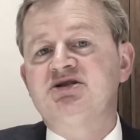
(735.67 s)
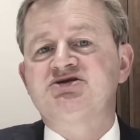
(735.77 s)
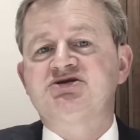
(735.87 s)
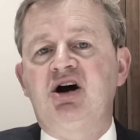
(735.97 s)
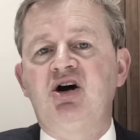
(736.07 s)

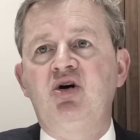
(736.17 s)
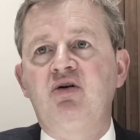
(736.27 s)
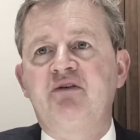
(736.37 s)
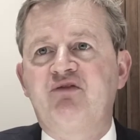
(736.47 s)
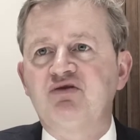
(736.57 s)

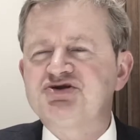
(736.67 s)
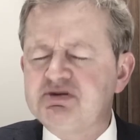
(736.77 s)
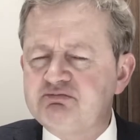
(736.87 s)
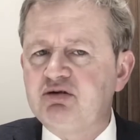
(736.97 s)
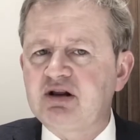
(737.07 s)
So for
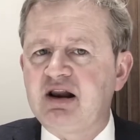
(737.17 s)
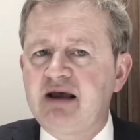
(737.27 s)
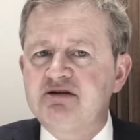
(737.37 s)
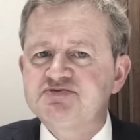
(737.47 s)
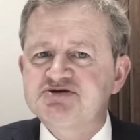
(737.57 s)
simple
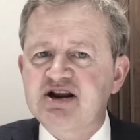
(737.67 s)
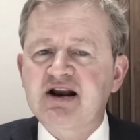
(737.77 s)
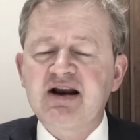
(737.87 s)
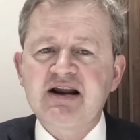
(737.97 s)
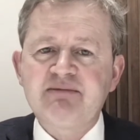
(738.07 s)
claims,
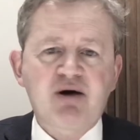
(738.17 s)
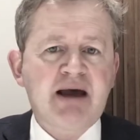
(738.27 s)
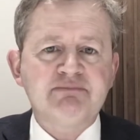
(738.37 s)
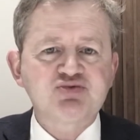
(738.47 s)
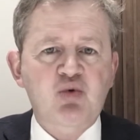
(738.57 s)
particularly
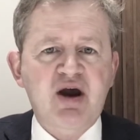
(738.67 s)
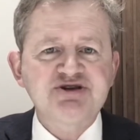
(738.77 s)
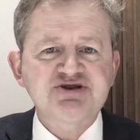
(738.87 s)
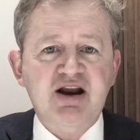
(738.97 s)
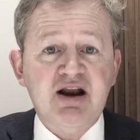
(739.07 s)
perhaps where
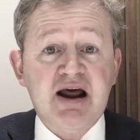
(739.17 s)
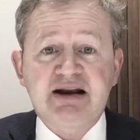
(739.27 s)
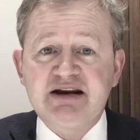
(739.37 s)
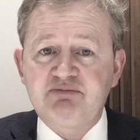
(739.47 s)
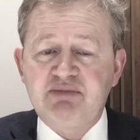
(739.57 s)
it's
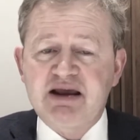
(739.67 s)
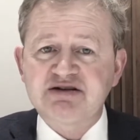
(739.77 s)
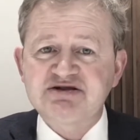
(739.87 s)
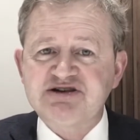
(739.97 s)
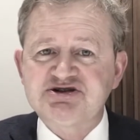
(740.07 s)
unlikely to be
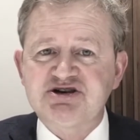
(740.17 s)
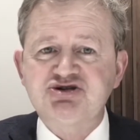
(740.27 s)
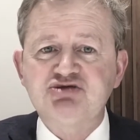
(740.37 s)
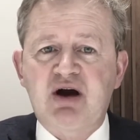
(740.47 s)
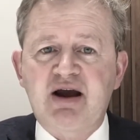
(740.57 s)

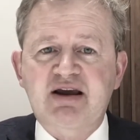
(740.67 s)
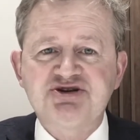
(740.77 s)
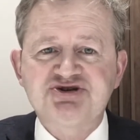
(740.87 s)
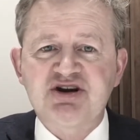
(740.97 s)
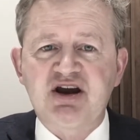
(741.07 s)
contested, you might
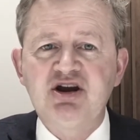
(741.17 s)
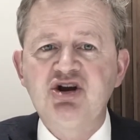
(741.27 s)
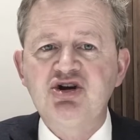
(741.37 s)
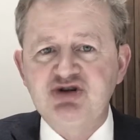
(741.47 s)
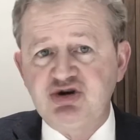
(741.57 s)
consider
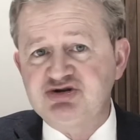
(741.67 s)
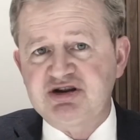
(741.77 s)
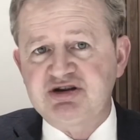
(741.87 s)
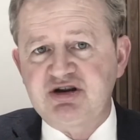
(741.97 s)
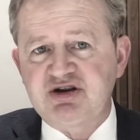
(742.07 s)

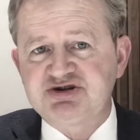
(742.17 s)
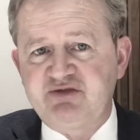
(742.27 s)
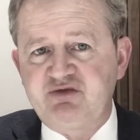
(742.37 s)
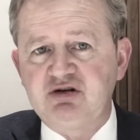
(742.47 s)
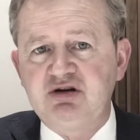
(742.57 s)
using the
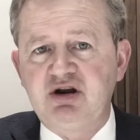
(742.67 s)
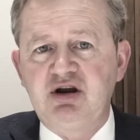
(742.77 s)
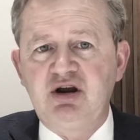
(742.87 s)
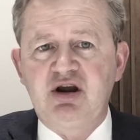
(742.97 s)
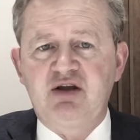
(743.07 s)
civil,
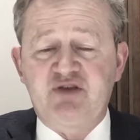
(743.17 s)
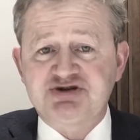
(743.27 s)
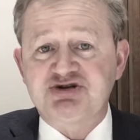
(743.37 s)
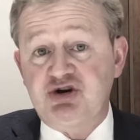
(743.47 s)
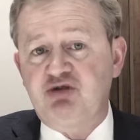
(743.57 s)

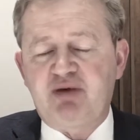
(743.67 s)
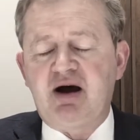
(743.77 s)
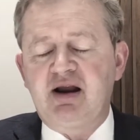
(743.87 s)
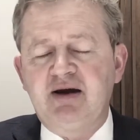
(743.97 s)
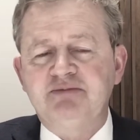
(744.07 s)
this new
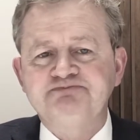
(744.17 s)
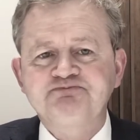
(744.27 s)
pilot.